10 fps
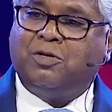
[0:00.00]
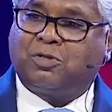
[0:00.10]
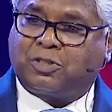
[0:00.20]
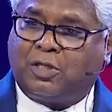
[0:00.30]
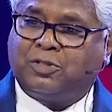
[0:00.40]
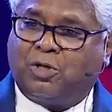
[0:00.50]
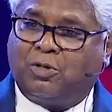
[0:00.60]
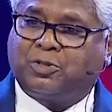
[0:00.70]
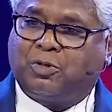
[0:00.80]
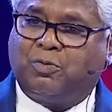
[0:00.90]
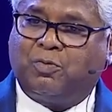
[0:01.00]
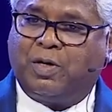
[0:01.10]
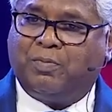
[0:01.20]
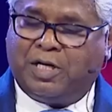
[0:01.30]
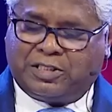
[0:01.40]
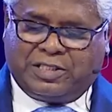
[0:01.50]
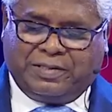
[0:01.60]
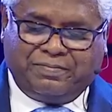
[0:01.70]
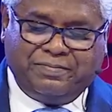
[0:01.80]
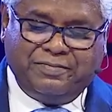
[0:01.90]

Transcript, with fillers: your sons also. What a blessing.